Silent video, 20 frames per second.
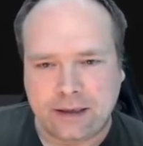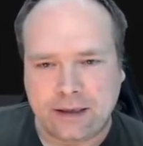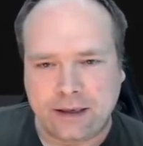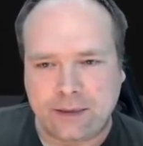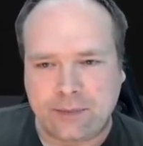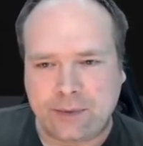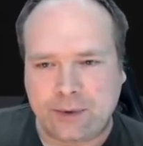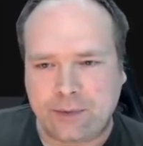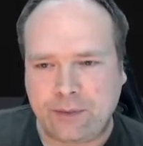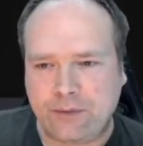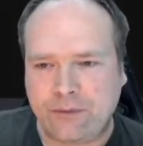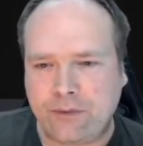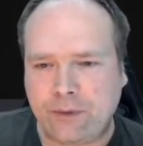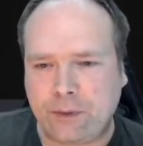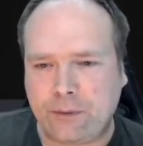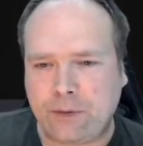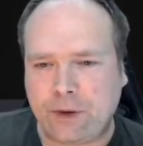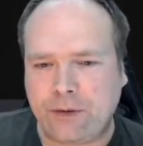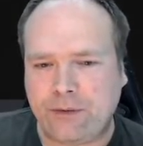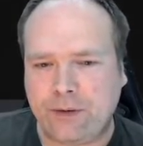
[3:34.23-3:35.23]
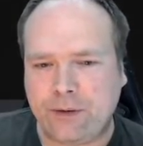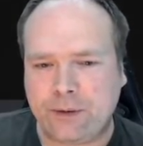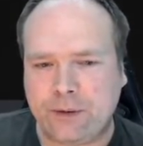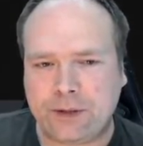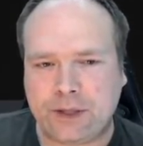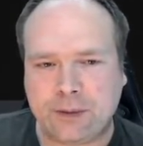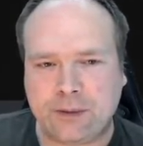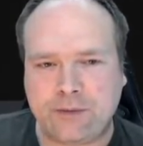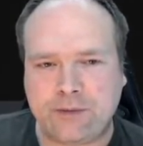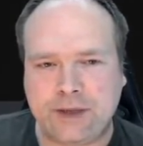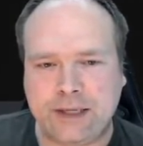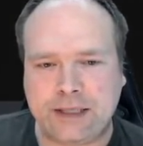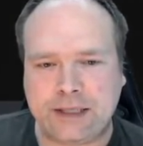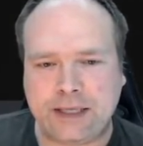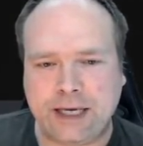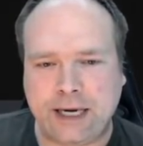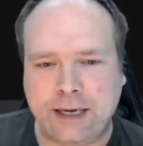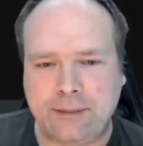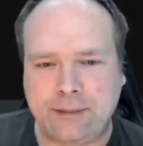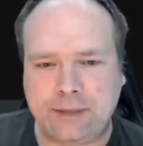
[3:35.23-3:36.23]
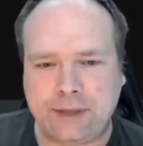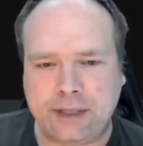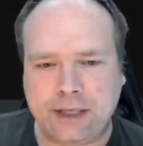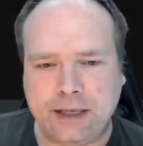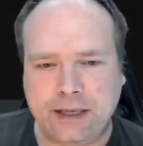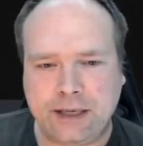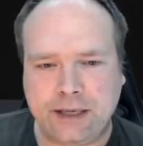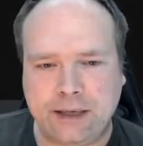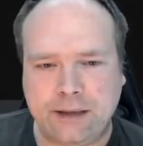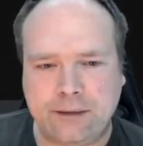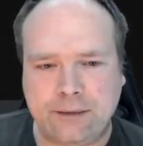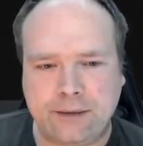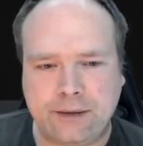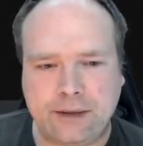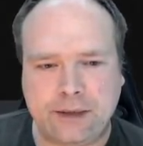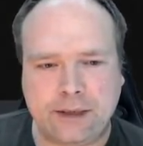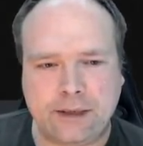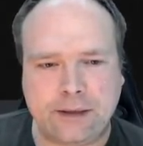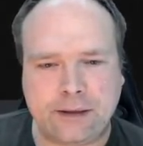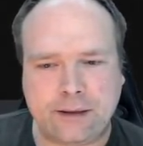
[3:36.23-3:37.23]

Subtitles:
review some of these games, and then I'll